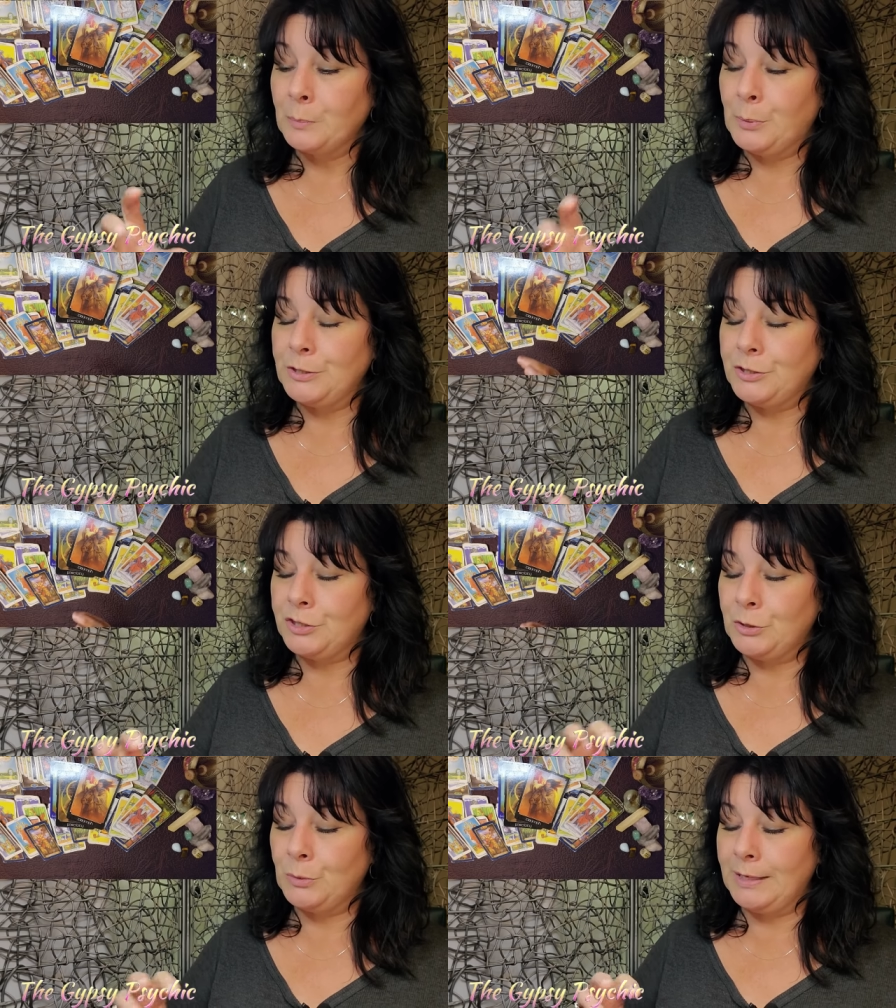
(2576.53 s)

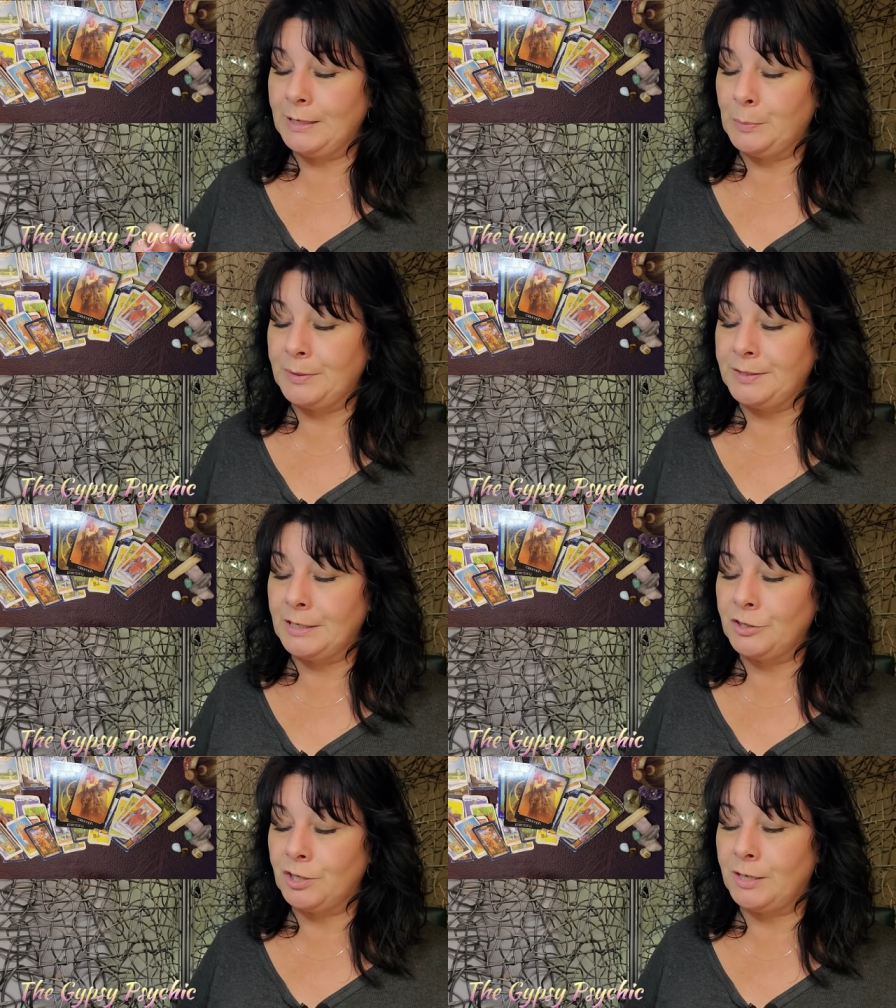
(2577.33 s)
Puts you in a
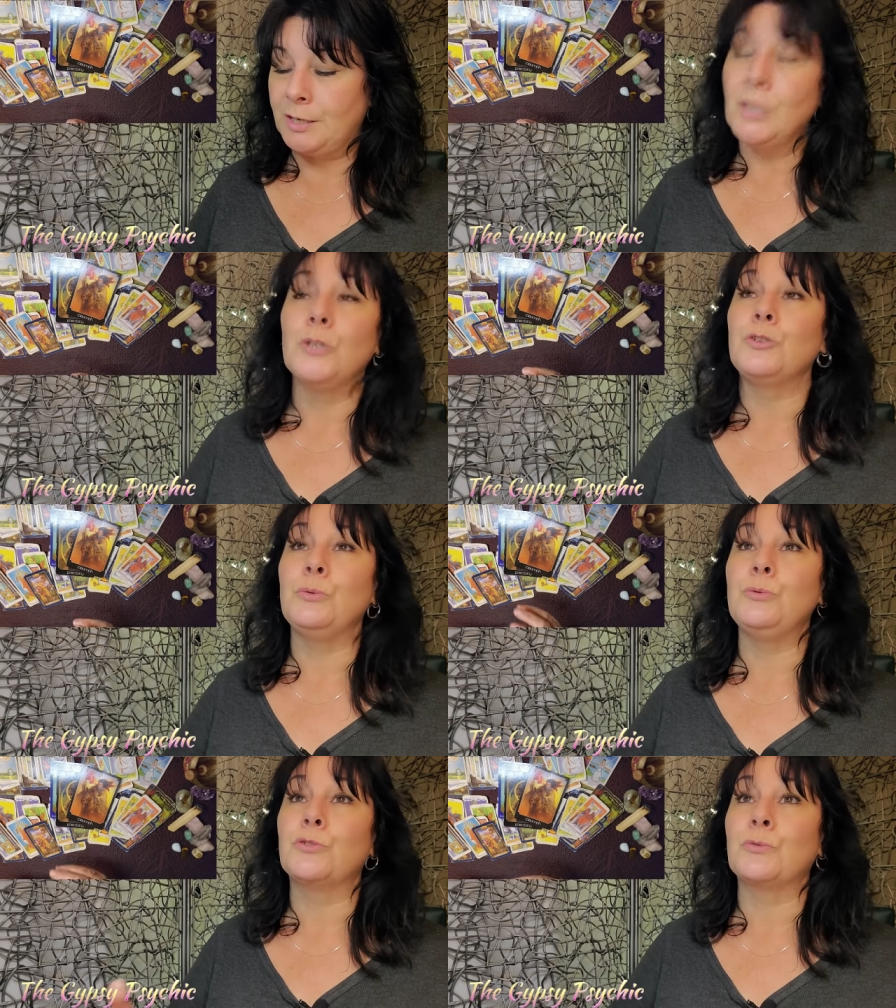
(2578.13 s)
position
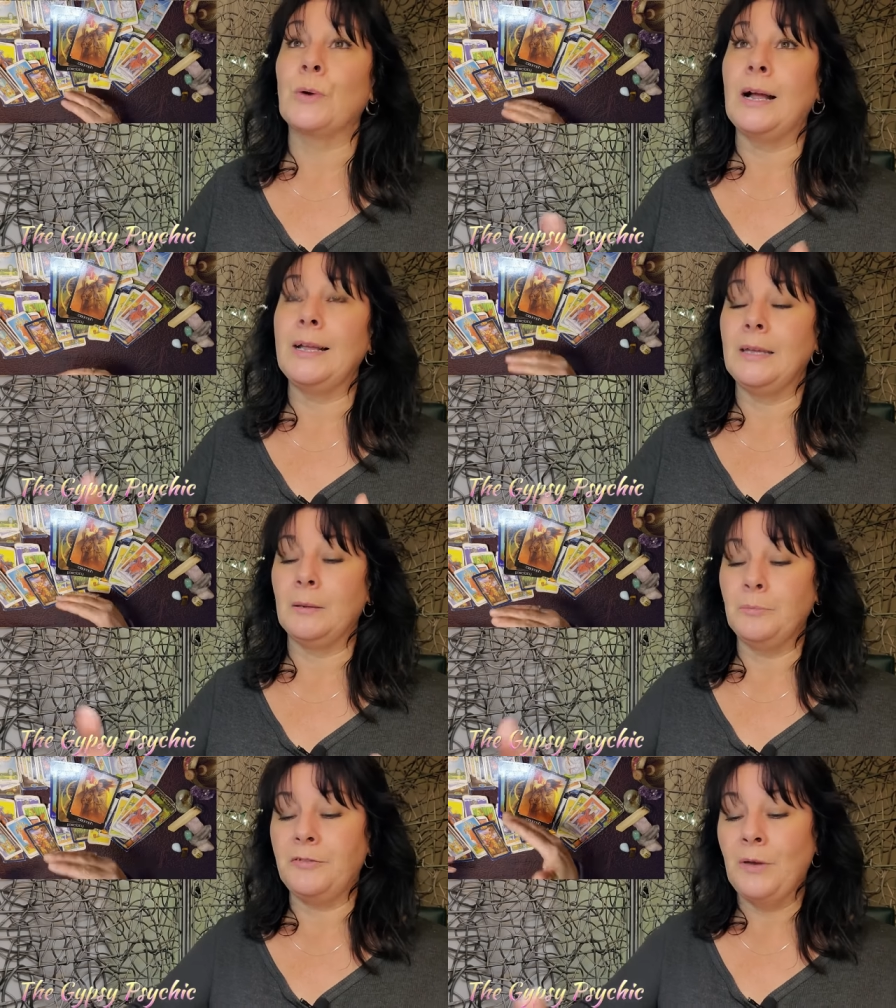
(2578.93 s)
to
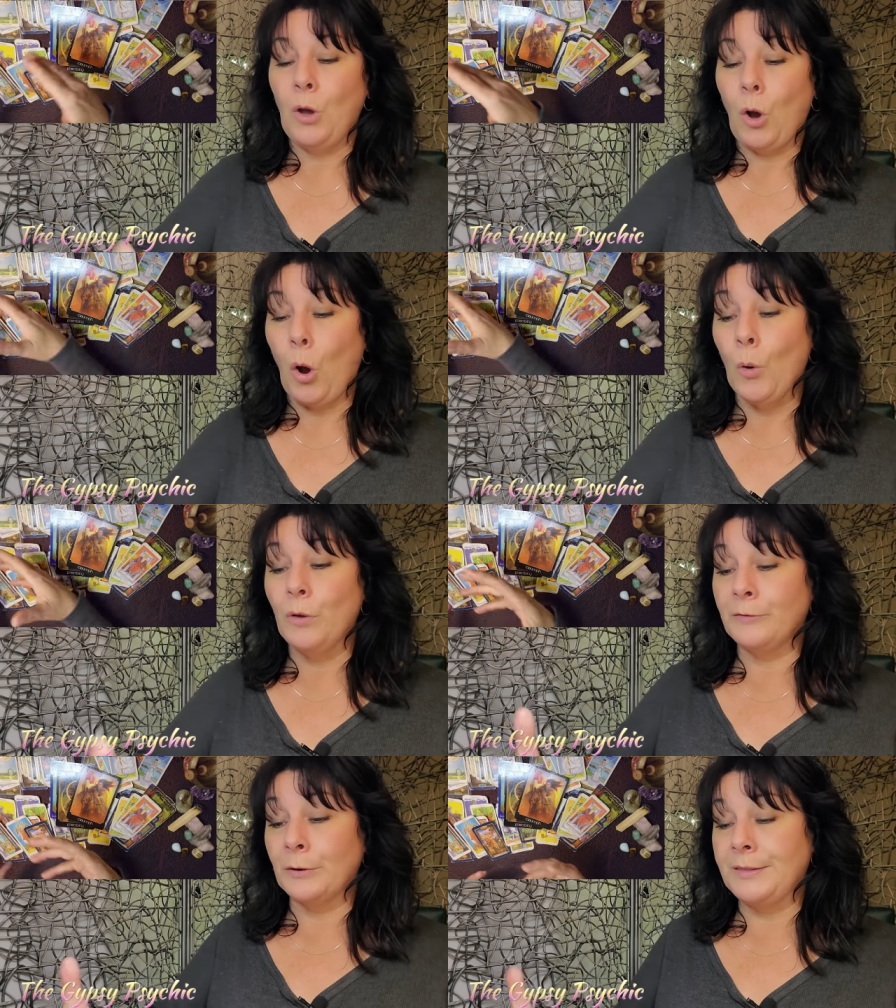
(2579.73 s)
triumph
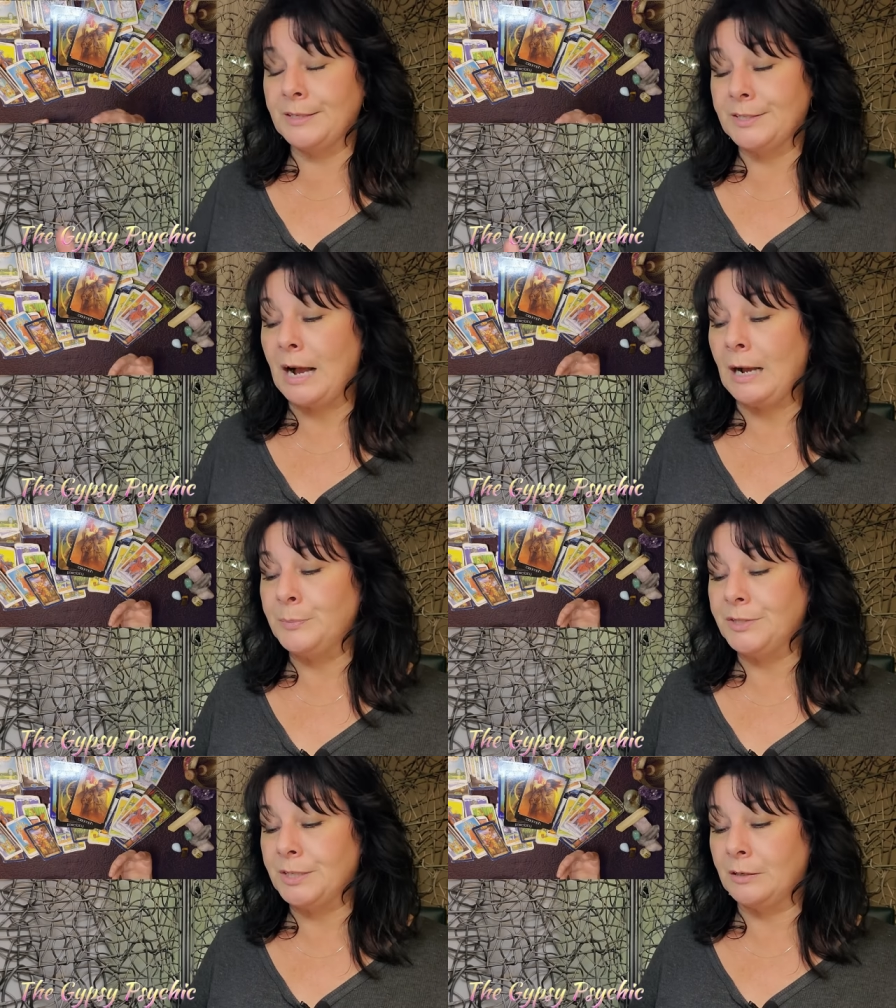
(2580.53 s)
over this
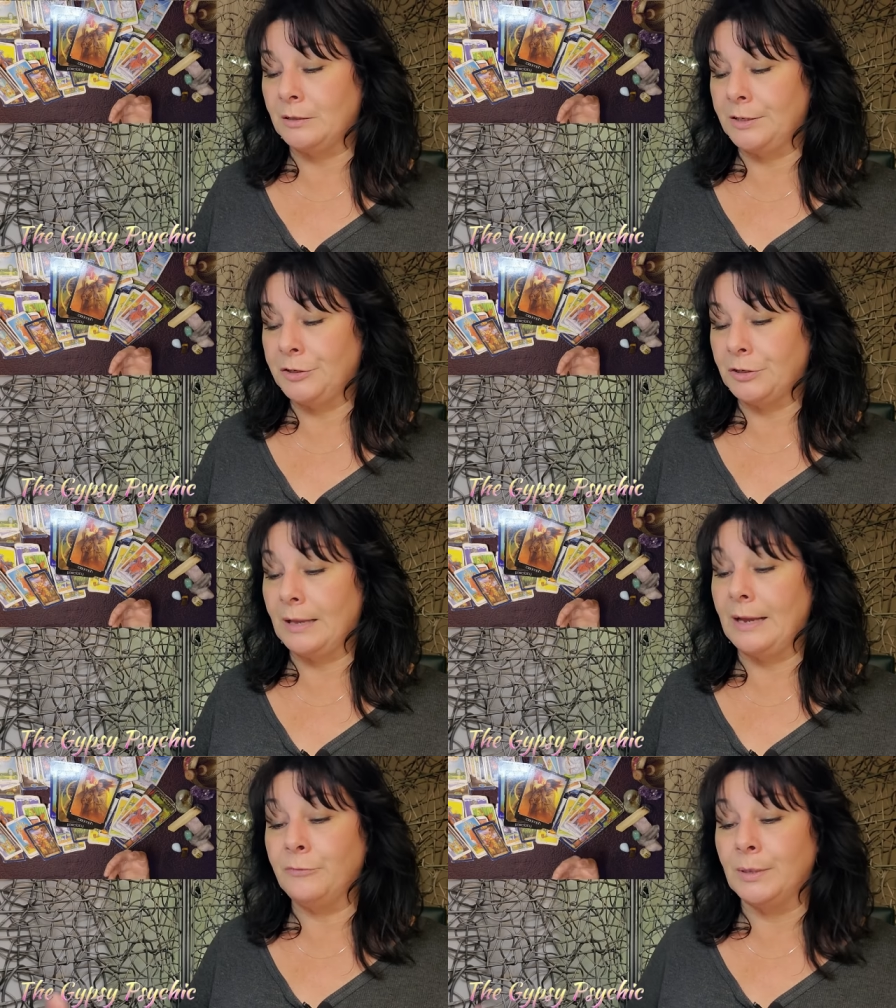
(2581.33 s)
obstacle in your
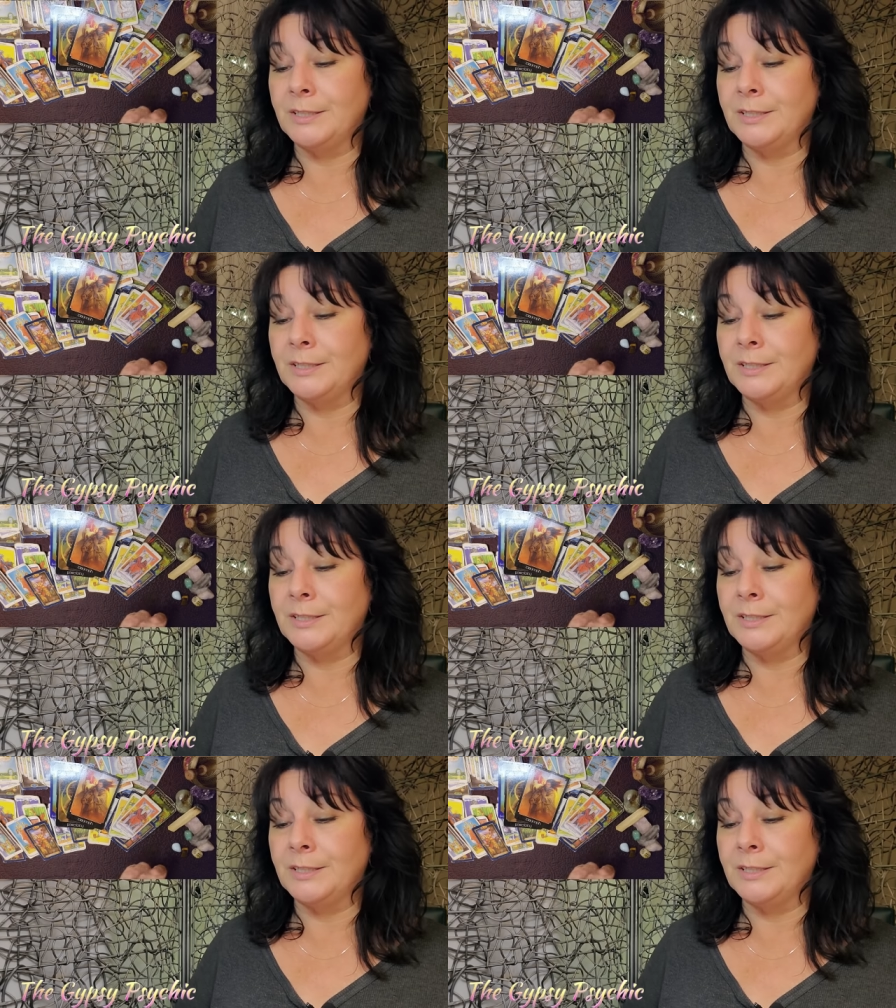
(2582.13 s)
life.